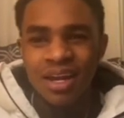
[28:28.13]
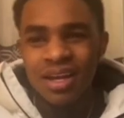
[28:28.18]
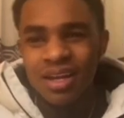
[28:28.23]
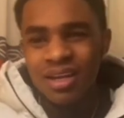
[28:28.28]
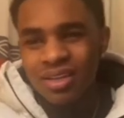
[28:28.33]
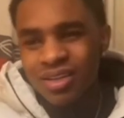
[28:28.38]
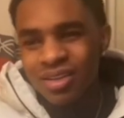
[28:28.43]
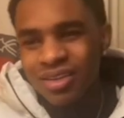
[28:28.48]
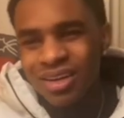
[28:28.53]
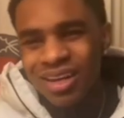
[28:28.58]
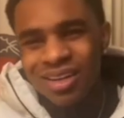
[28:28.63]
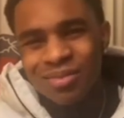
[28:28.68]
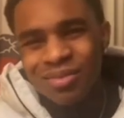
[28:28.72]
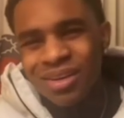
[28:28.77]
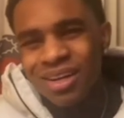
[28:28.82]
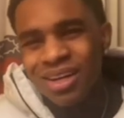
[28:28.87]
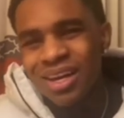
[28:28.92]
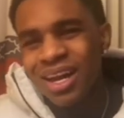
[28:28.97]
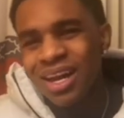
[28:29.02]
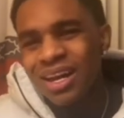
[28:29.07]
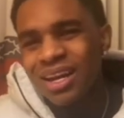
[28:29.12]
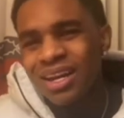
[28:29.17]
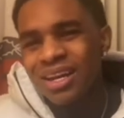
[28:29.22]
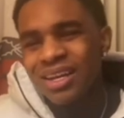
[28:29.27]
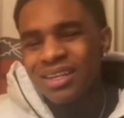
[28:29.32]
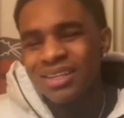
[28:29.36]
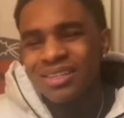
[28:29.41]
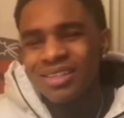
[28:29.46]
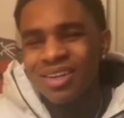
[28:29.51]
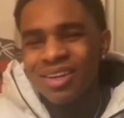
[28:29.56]
So that's when a lot of
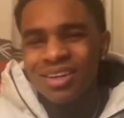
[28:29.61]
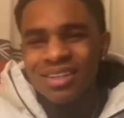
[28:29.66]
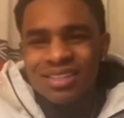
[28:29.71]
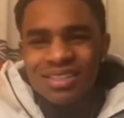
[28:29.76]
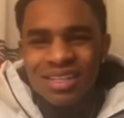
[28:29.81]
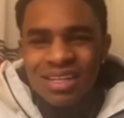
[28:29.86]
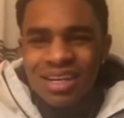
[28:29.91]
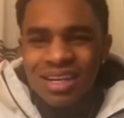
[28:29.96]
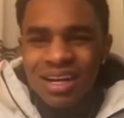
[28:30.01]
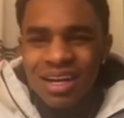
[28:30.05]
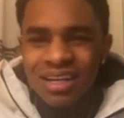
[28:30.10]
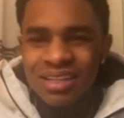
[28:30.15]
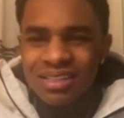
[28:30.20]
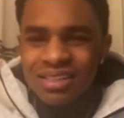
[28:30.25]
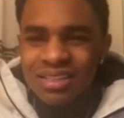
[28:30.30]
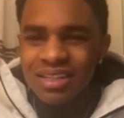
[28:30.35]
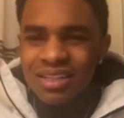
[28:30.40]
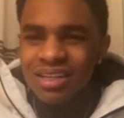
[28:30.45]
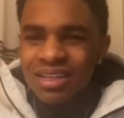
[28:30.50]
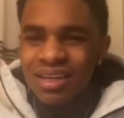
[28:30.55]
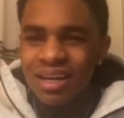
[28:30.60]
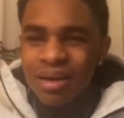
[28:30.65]
niggas started seeing that shit.